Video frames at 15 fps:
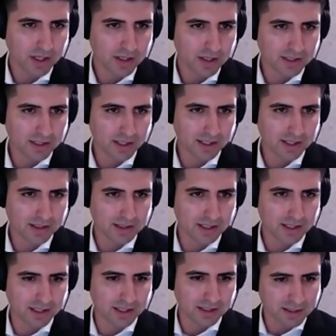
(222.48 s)
to
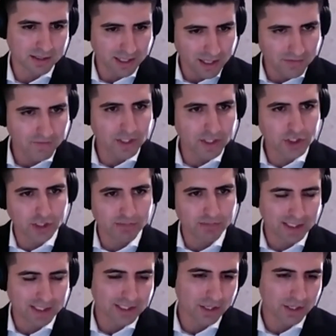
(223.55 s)
to to envision
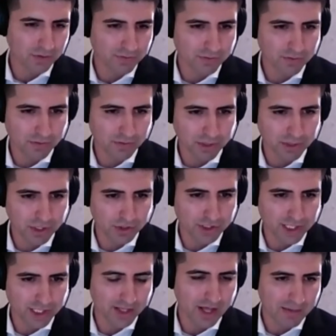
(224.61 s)
myself
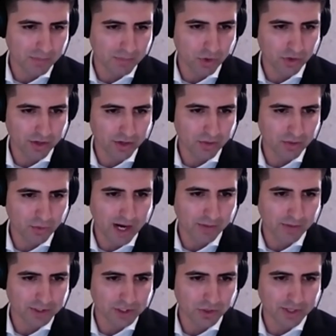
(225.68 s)
producing a lot more than what I
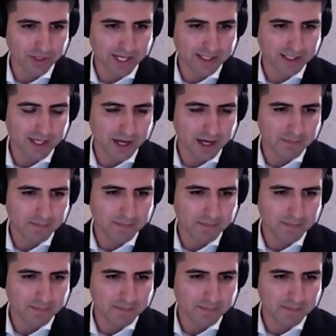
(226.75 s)
was doing at the time.